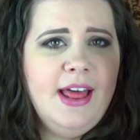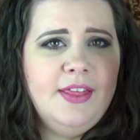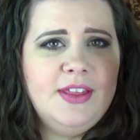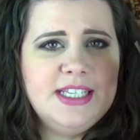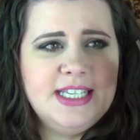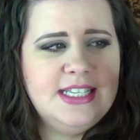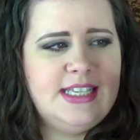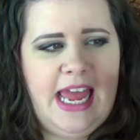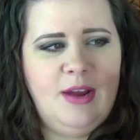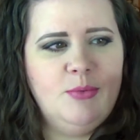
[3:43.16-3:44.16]
This
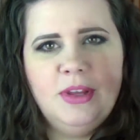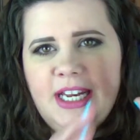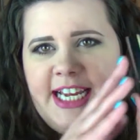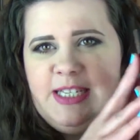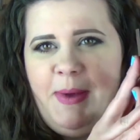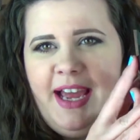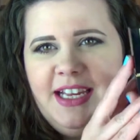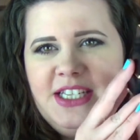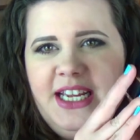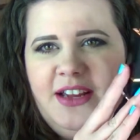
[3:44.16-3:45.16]
is a really nice
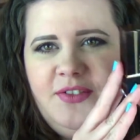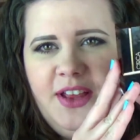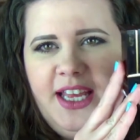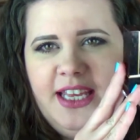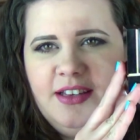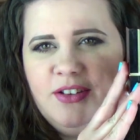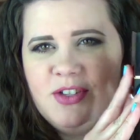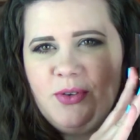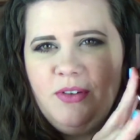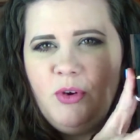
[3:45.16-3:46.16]
packaging. I feel like it looks
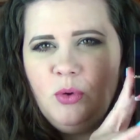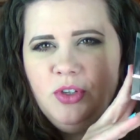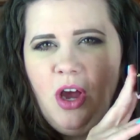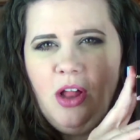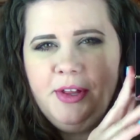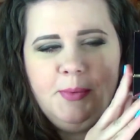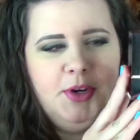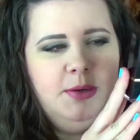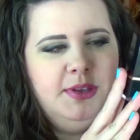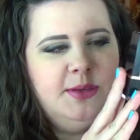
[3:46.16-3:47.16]
sort of old
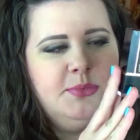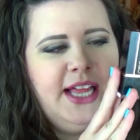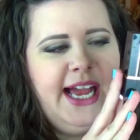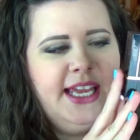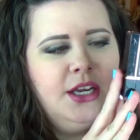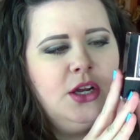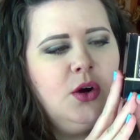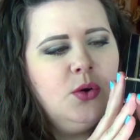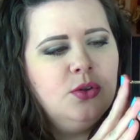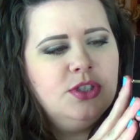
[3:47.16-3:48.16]
Hollywood with the black and
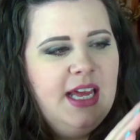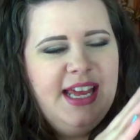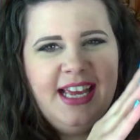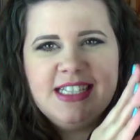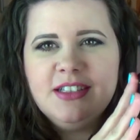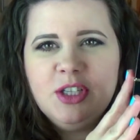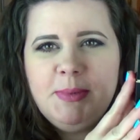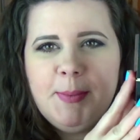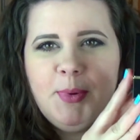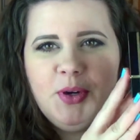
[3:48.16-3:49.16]
gold. It's a little
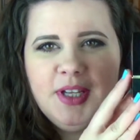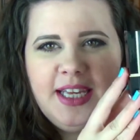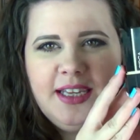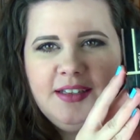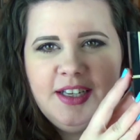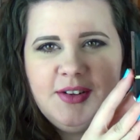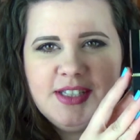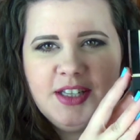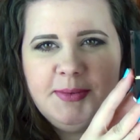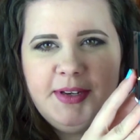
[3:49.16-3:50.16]
bit bulky, you know,
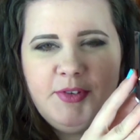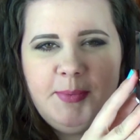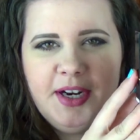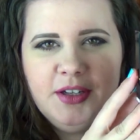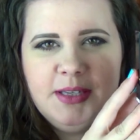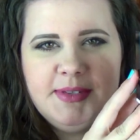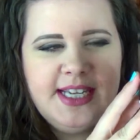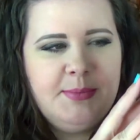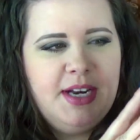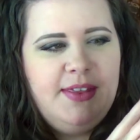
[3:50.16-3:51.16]
it's a little bit of a bigger
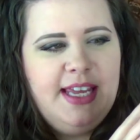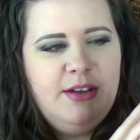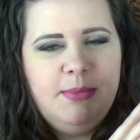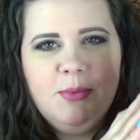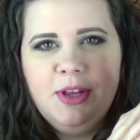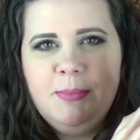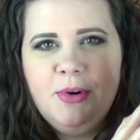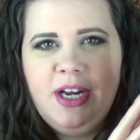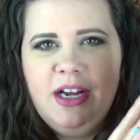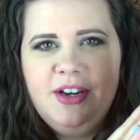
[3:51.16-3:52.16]
lipstick, but I think it would be really
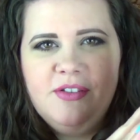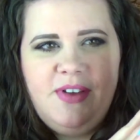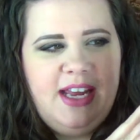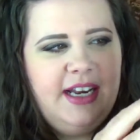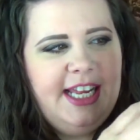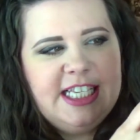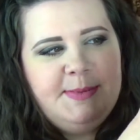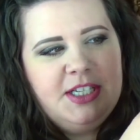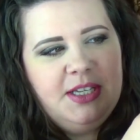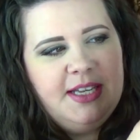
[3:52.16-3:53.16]
pretty on your vanity,
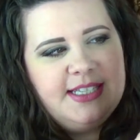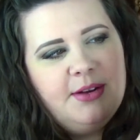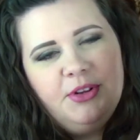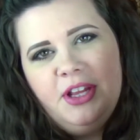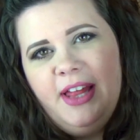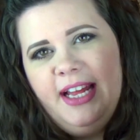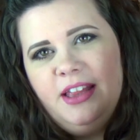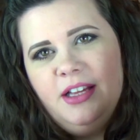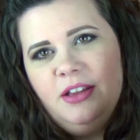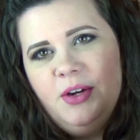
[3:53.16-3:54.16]
especially because I really like
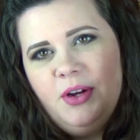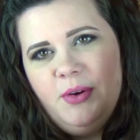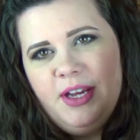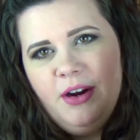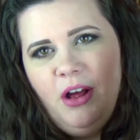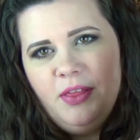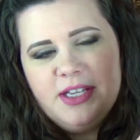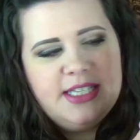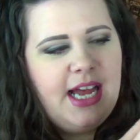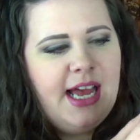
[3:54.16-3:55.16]
the logo here on the
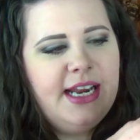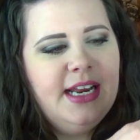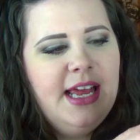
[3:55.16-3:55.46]
side.